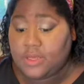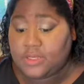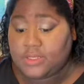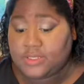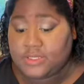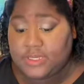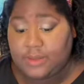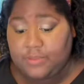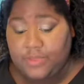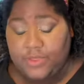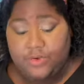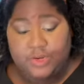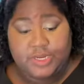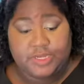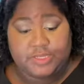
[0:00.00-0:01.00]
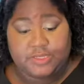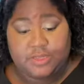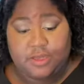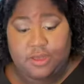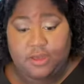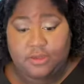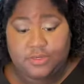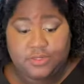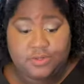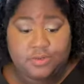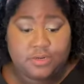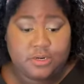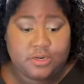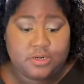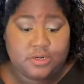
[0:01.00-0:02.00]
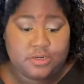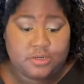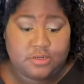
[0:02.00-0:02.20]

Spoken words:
Step 3 is contour.